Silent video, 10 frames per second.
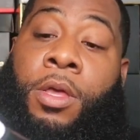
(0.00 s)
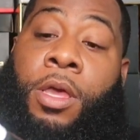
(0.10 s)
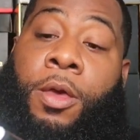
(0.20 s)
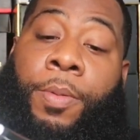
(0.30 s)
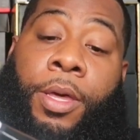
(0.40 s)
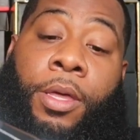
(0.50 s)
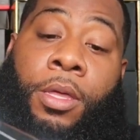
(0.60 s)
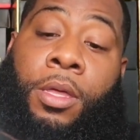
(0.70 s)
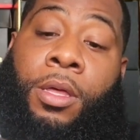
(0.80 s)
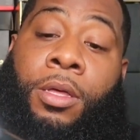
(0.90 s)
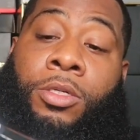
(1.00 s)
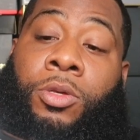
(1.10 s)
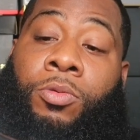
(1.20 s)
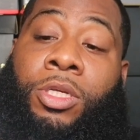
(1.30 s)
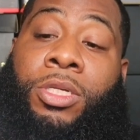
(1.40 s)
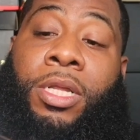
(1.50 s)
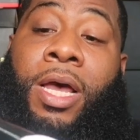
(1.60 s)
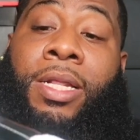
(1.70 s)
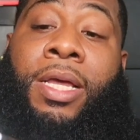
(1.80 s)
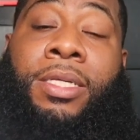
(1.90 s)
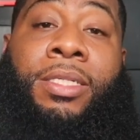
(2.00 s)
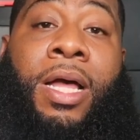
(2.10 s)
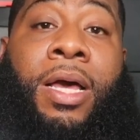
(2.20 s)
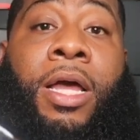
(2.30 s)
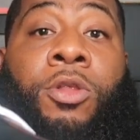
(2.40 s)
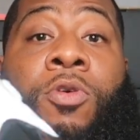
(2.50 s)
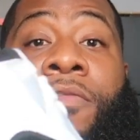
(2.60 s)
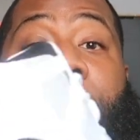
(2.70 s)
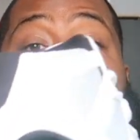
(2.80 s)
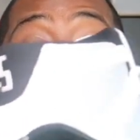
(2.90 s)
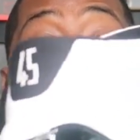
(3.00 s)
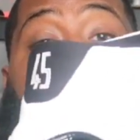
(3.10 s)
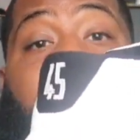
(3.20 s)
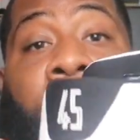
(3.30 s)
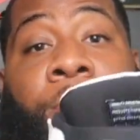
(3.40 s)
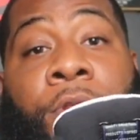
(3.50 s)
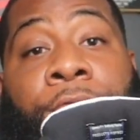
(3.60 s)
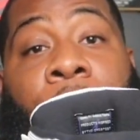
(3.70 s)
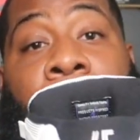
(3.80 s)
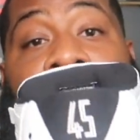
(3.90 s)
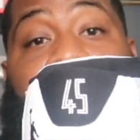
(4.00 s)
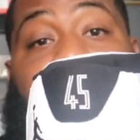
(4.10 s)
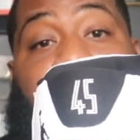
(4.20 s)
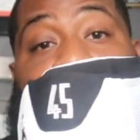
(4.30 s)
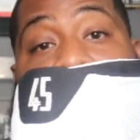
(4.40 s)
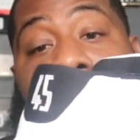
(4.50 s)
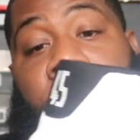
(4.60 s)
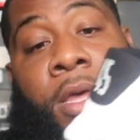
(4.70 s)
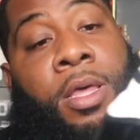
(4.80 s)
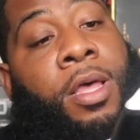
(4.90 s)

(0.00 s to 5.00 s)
You know what I mean? So these are not dead stock. I do have a pair of dead stock with the 45s on the back.